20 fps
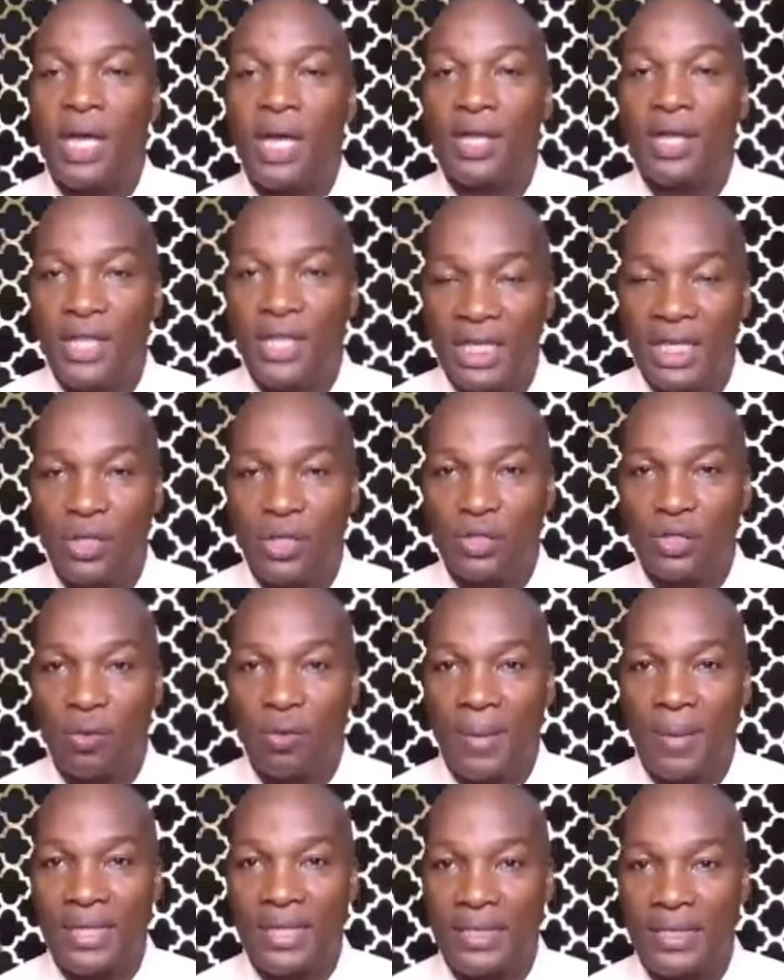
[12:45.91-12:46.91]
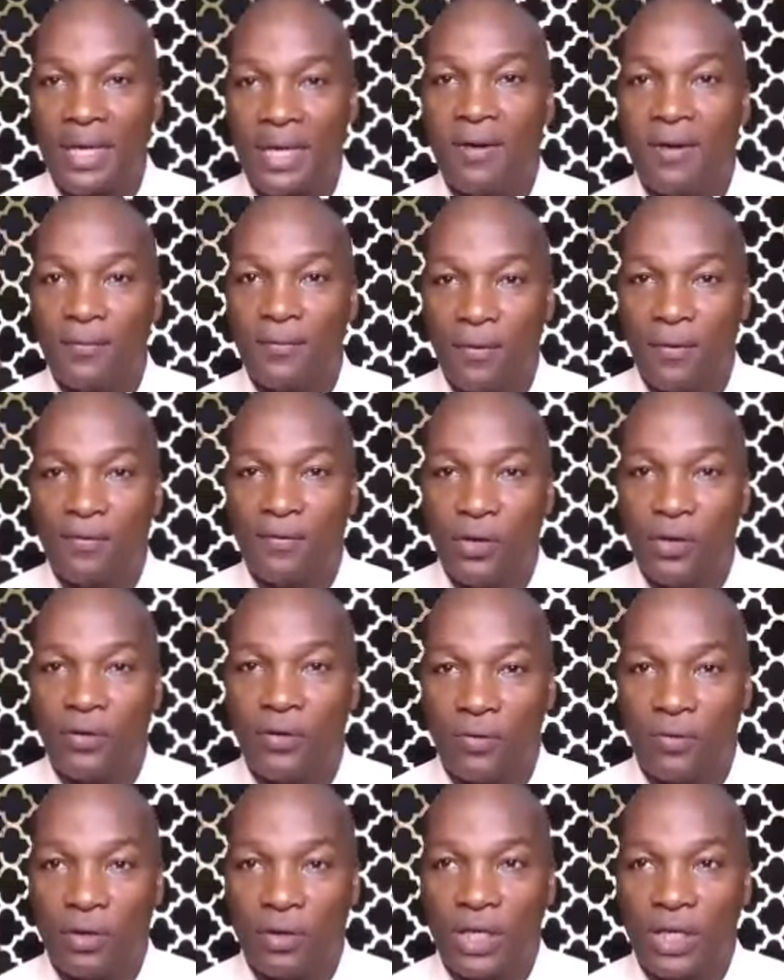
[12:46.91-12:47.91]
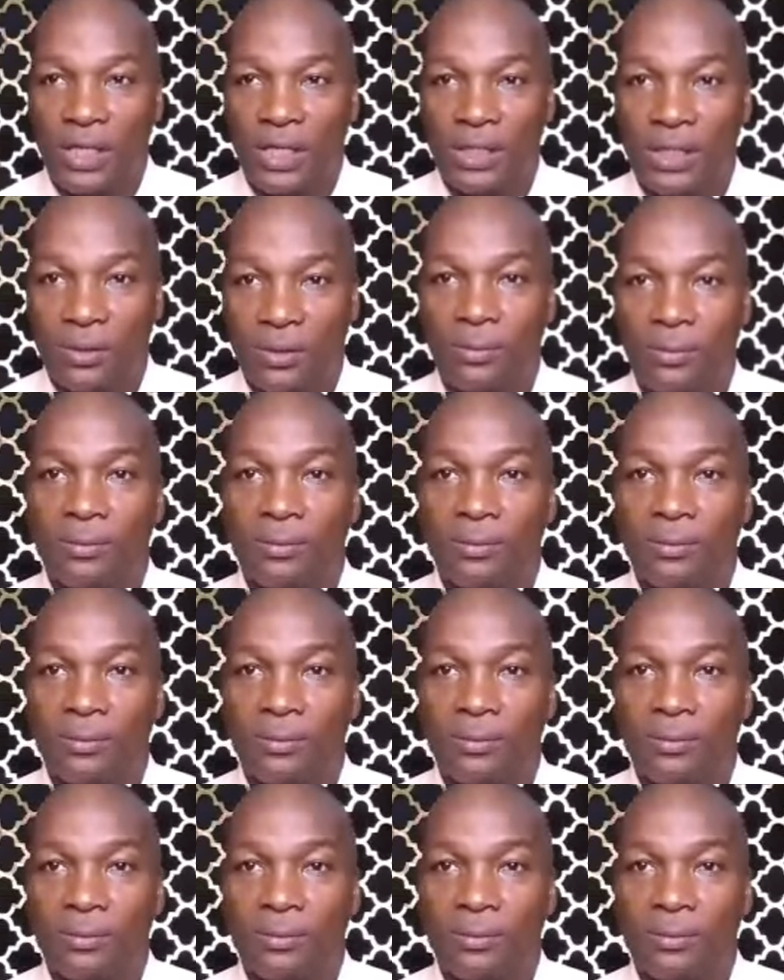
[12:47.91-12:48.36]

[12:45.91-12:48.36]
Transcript: Thank you so much for viewing Frokil's show.